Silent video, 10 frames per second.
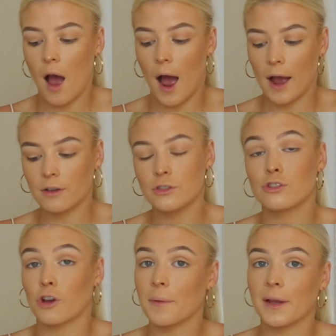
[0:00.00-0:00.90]
i got
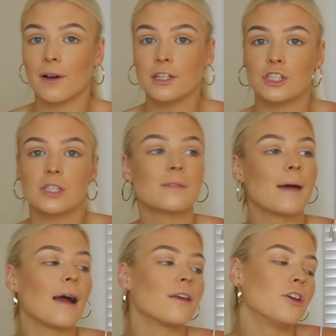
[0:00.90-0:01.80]
so many questions
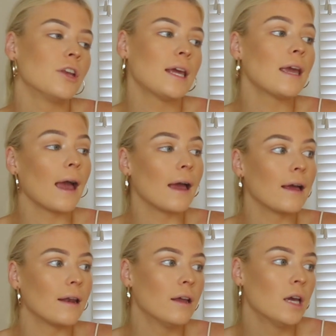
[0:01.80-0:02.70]
about uni
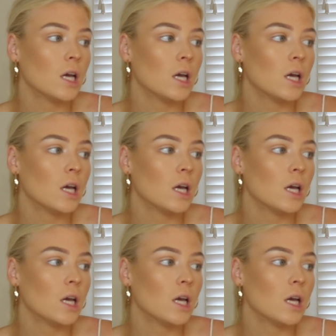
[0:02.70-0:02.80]
and